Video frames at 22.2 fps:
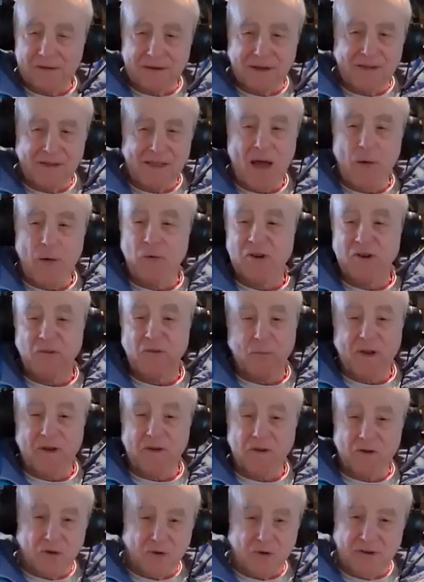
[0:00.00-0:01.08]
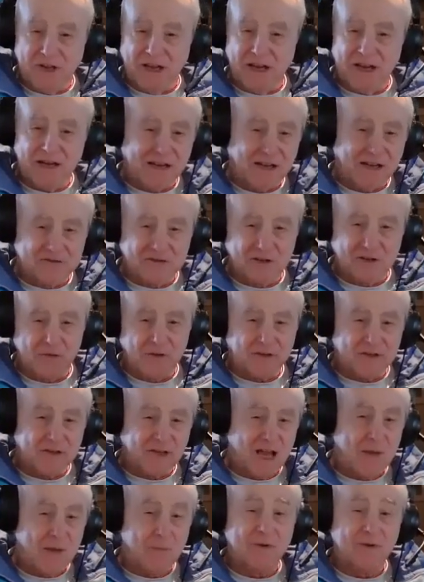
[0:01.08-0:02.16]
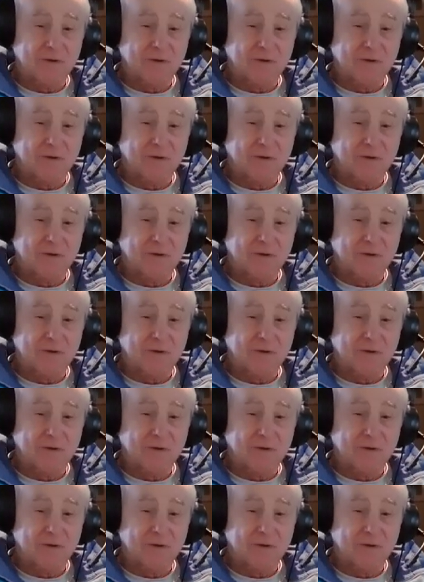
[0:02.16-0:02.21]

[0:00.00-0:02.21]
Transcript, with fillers: And that would have been you, need attention all the time.